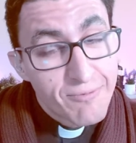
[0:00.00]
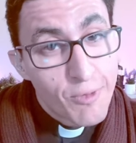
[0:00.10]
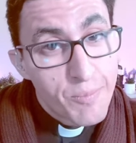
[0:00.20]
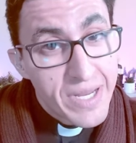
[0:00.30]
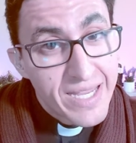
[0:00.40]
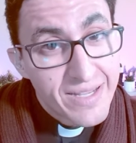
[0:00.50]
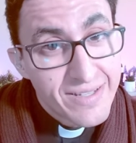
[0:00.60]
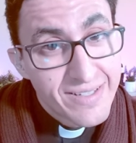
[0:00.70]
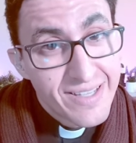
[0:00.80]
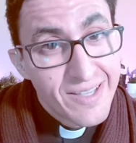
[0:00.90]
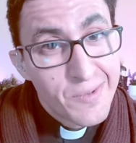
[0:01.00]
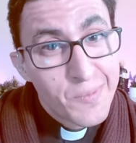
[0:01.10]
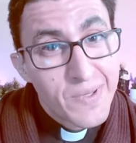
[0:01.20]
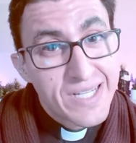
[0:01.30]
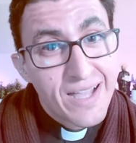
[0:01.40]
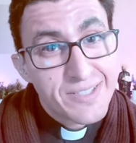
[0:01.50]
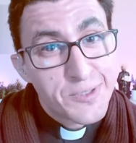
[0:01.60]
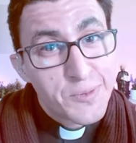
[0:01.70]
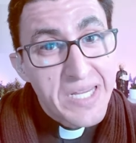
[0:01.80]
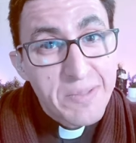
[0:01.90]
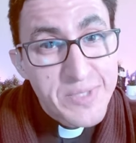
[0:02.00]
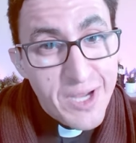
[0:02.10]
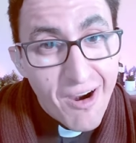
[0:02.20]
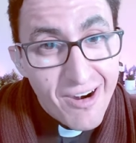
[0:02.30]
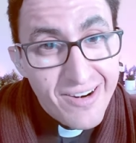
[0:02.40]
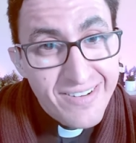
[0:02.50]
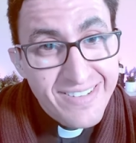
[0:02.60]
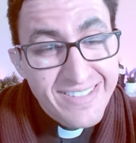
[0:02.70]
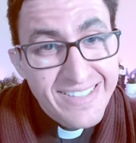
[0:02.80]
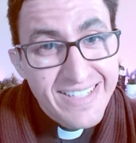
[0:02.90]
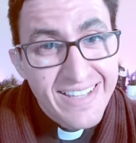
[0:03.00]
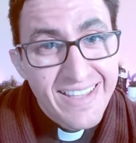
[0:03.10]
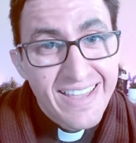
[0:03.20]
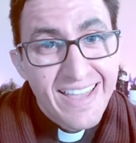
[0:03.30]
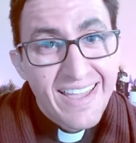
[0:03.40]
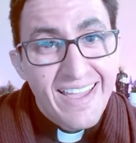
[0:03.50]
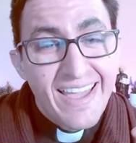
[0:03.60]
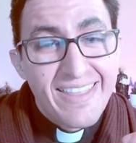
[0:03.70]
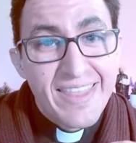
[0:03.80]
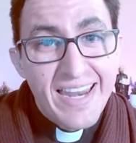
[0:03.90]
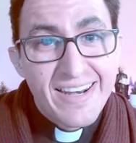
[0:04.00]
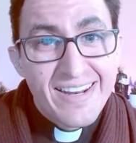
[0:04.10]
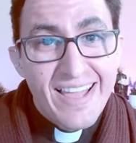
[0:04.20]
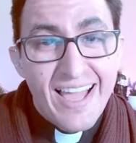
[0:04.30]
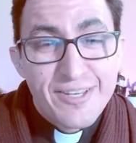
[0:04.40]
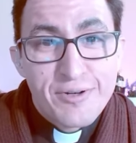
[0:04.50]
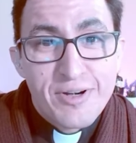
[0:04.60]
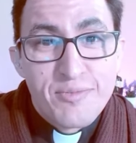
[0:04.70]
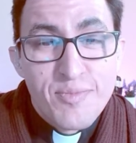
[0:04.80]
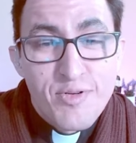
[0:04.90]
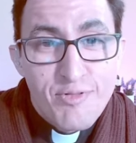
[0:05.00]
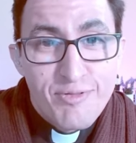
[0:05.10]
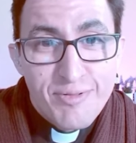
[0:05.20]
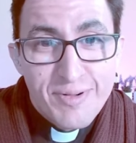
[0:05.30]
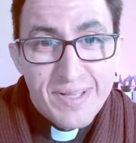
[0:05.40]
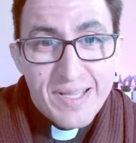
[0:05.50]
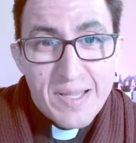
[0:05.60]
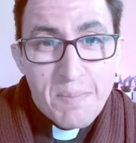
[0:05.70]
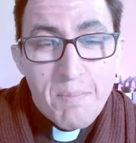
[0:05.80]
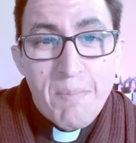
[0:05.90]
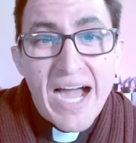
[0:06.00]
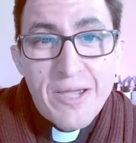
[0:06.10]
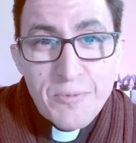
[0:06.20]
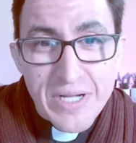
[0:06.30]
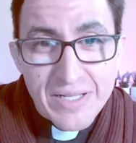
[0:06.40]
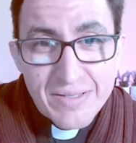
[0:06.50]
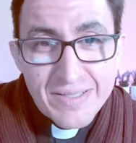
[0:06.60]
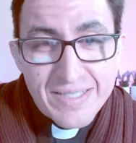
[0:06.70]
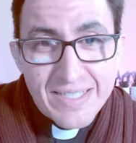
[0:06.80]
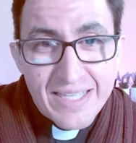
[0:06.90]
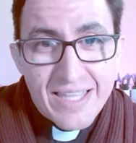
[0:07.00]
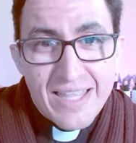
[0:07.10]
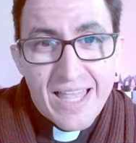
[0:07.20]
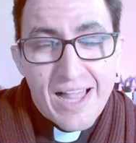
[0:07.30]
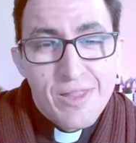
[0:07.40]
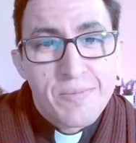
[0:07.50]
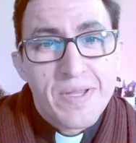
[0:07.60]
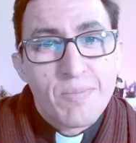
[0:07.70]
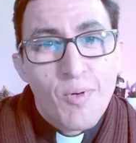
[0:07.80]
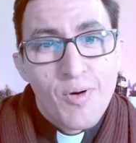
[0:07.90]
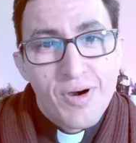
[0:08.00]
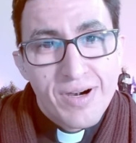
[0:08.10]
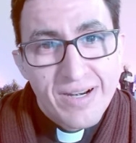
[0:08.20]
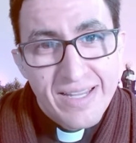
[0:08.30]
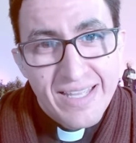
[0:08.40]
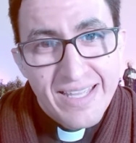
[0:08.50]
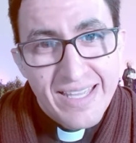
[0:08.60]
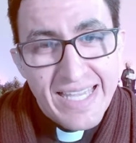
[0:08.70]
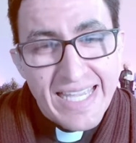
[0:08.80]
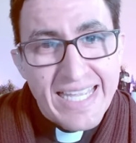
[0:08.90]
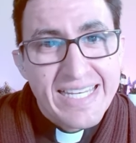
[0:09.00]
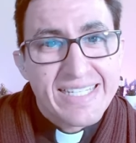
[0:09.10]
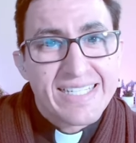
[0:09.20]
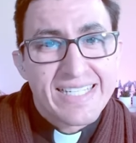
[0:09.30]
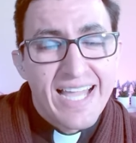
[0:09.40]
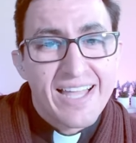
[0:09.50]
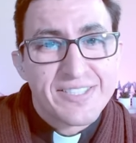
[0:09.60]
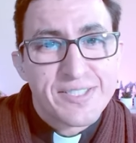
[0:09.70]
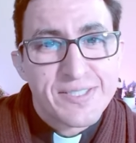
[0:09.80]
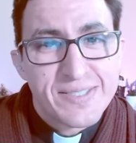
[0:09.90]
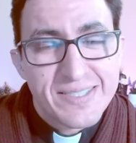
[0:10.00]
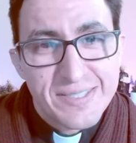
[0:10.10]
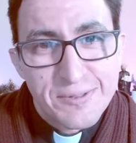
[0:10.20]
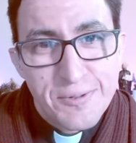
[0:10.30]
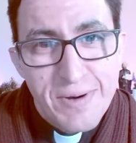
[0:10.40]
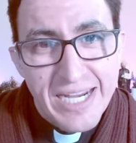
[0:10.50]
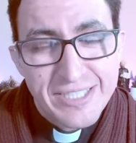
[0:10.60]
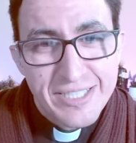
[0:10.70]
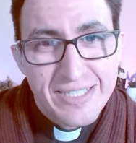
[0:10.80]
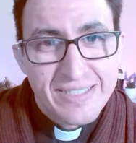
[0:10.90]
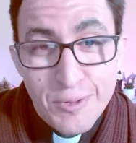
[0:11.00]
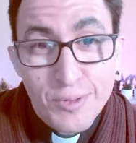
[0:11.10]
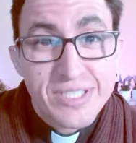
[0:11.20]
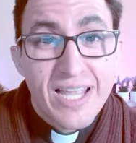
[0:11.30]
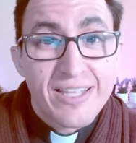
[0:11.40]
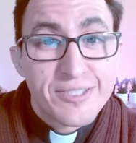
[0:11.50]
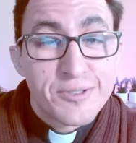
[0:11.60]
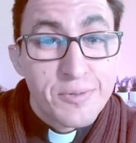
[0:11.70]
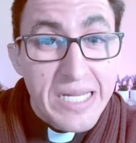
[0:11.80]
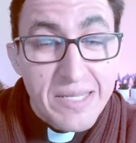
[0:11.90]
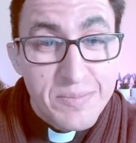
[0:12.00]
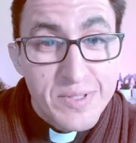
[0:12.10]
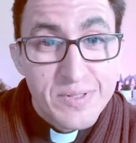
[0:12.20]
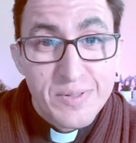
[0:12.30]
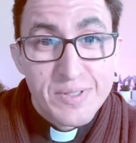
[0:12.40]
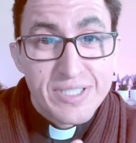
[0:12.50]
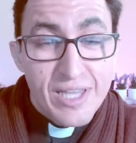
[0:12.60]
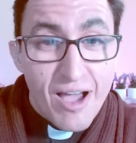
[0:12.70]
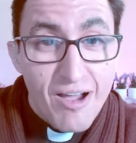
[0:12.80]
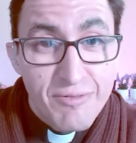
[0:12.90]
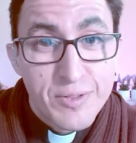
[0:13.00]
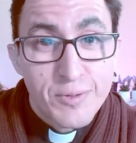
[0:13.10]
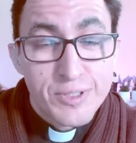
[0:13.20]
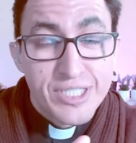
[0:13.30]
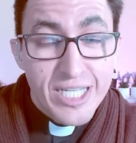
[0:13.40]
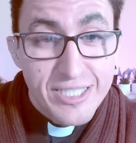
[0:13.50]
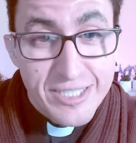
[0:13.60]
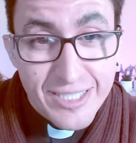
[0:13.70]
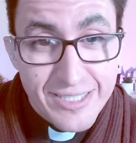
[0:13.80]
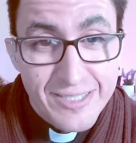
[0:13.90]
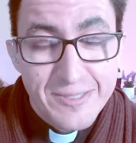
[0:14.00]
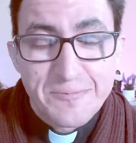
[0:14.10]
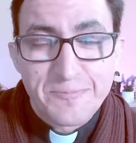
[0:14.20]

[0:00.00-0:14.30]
and for me, what God's dreams are. And then I try to move my will a little bit more in God's direction, towards God's dreams, towards love, towards justice.